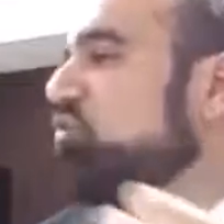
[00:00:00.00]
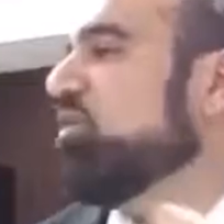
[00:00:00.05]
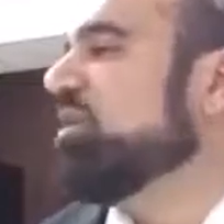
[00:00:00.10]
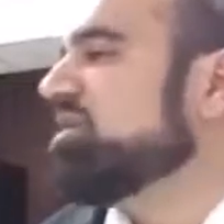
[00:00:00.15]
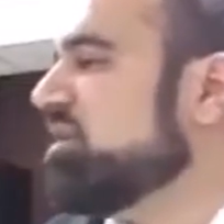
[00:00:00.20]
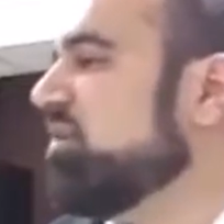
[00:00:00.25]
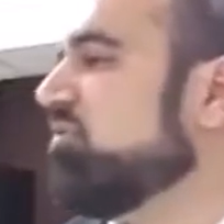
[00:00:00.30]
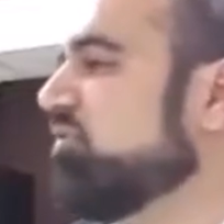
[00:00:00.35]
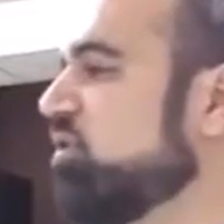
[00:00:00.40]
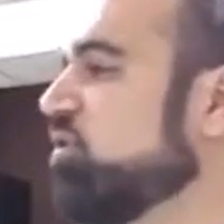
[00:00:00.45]
a
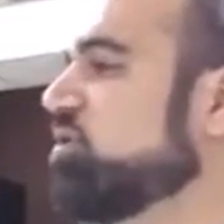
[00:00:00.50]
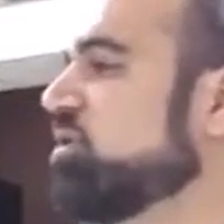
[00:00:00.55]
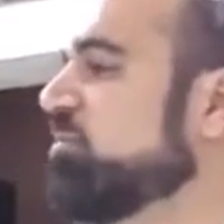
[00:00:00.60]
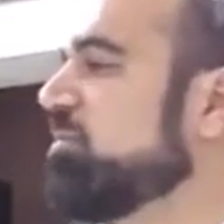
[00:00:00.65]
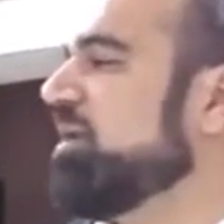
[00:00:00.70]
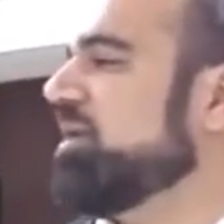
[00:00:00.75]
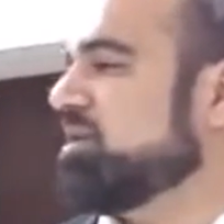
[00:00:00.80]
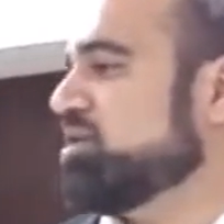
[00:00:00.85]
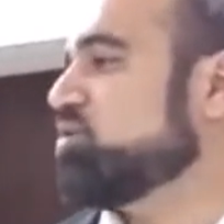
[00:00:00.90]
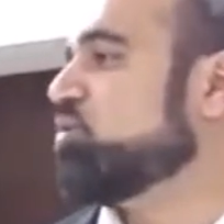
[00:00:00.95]
reason for you to
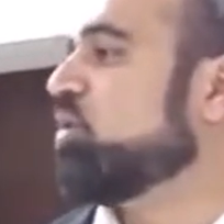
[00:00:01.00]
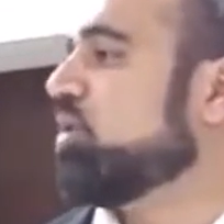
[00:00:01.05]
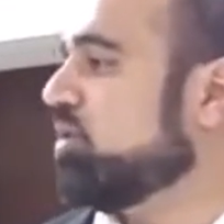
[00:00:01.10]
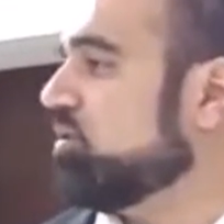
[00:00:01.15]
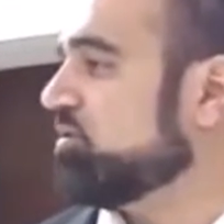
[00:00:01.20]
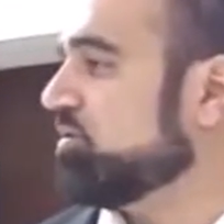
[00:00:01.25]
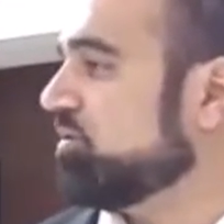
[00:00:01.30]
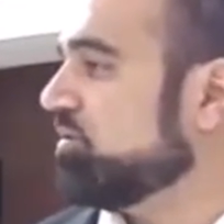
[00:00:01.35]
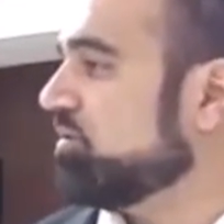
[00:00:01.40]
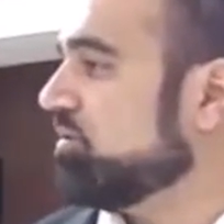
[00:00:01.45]
be in this
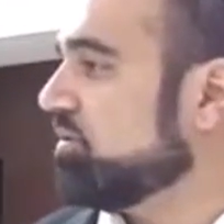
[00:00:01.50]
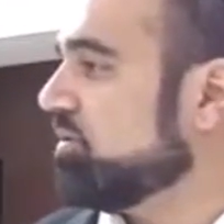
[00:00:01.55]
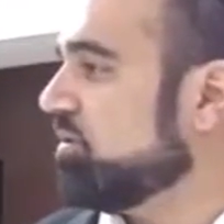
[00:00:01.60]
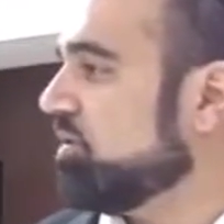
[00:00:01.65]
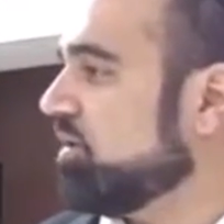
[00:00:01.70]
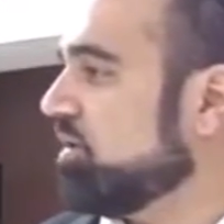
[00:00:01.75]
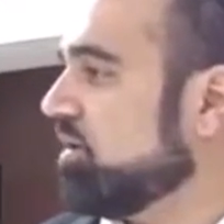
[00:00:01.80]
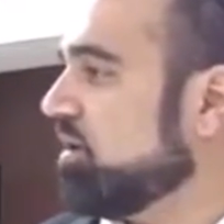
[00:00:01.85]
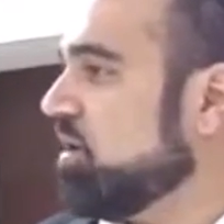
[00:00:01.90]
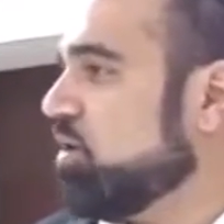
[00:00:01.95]
world.
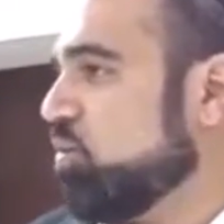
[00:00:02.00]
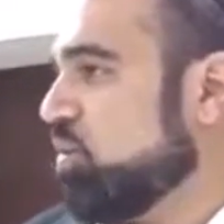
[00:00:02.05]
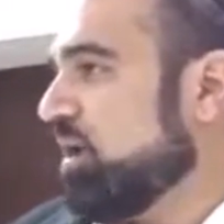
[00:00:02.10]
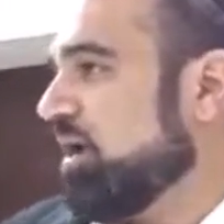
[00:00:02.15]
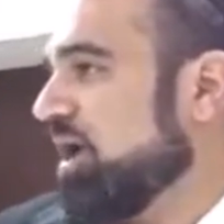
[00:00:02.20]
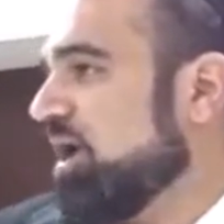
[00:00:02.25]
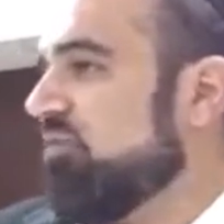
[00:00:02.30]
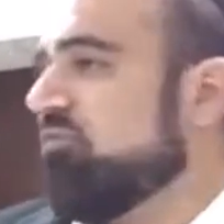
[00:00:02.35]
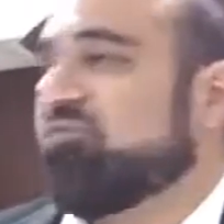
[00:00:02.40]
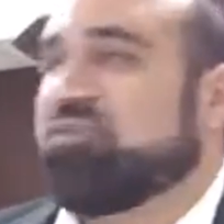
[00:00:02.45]

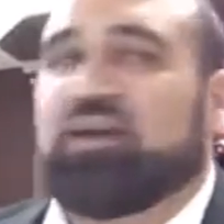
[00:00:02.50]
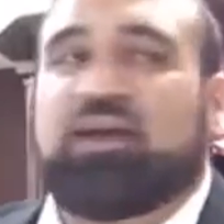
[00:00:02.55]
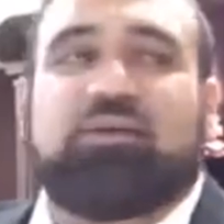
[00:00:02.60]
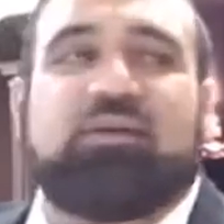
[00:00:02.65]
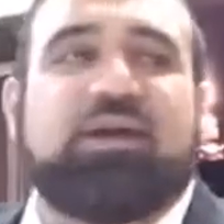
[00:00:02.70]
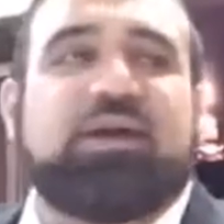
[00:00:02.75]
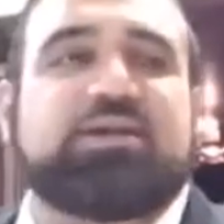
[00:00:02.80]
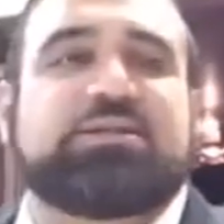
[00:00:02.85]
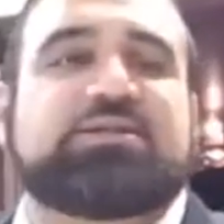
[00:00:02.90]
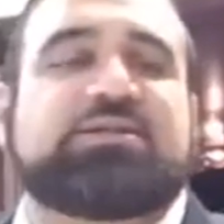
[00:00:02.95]
Where if
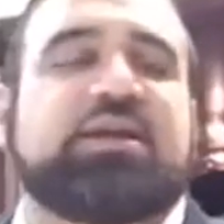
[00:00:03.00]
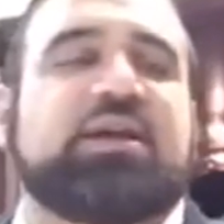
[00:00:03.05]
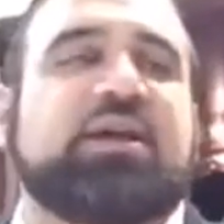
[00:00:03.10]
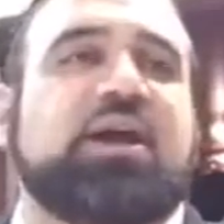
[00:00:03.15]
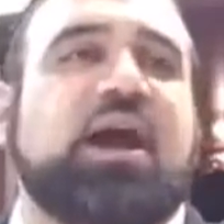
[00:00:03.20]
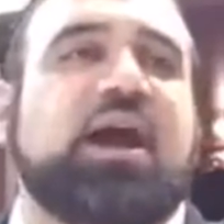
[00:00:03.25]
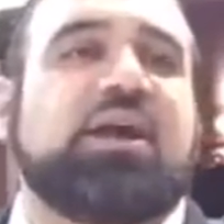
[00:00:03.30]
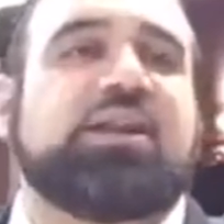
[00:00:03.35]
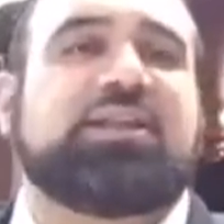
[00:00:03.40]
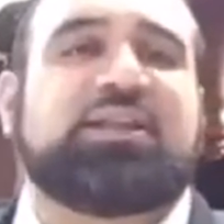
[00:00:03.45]
there is
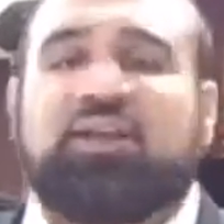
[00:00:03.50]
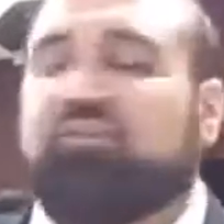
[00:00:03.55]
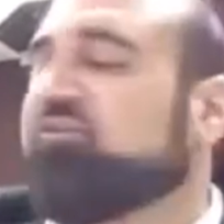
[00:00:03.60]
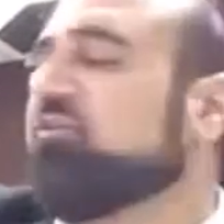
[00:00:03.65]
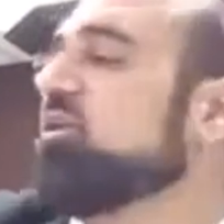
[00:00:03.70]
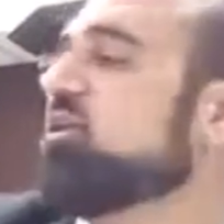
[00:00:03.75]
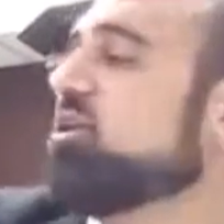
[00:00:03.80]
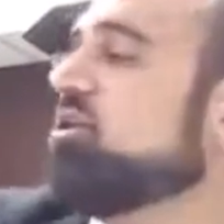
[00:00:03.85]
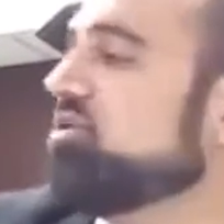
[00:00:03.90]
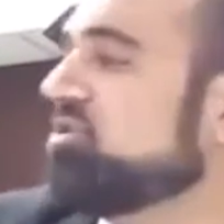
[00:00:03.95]

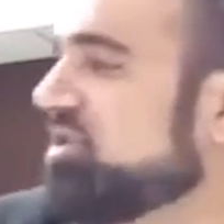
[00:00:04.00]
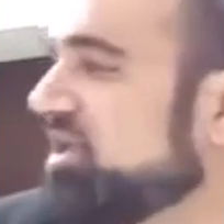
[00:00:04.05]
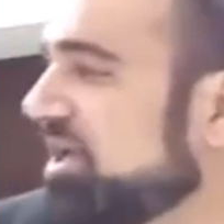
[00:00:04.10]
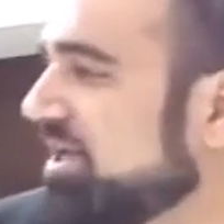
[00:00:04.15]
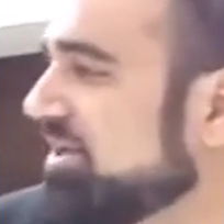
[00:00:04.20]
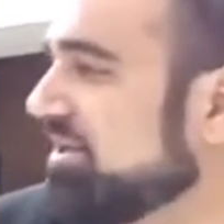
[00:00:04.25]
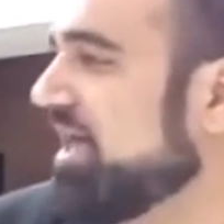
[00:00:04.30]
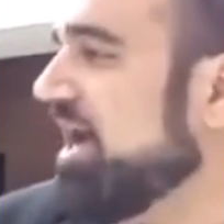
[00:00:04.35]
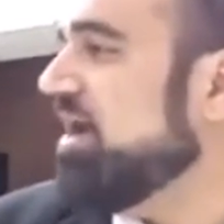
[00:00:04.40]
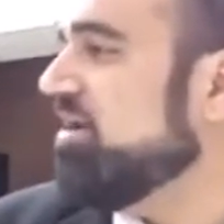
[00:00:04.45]

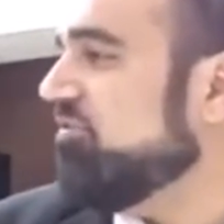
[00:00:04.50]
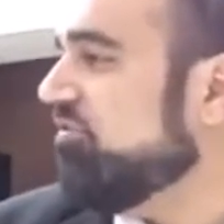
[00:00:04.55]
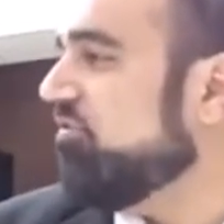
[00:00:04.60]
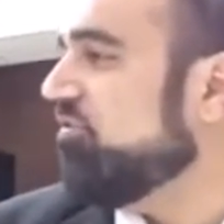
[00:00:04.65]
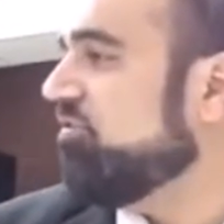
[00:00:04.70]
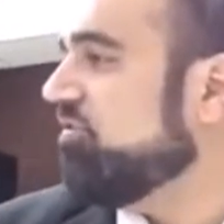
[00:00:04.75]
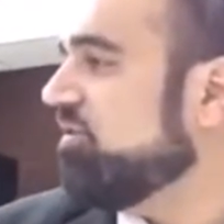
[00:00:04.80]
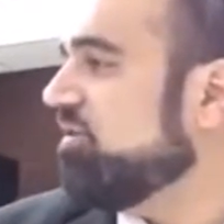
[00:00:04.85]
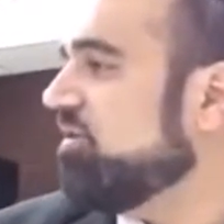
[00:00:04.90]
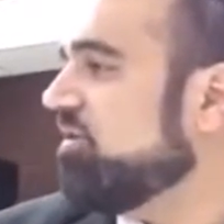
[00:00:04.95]
difficulty in
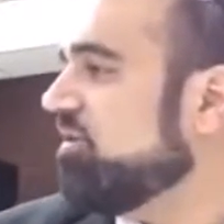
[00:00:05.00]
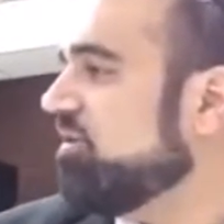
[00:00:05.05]
life,